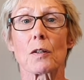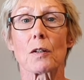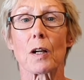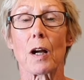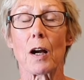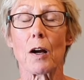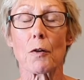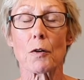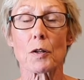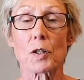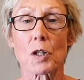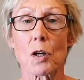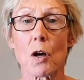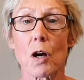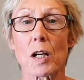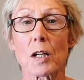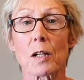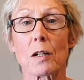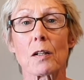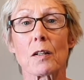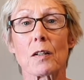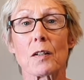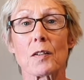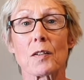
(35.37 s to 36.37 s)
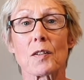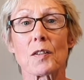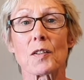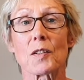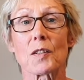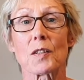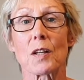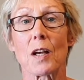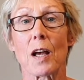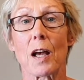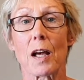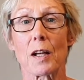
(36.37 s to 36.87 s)
current title
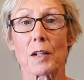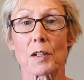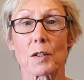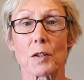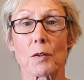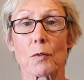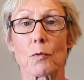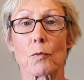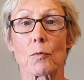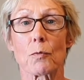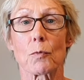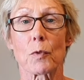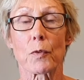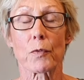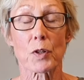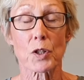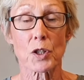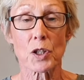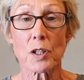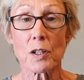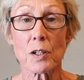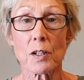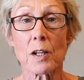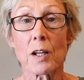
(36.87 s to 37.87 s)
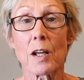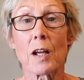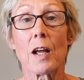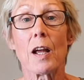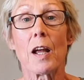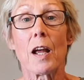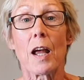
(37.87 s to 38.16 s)
is under revision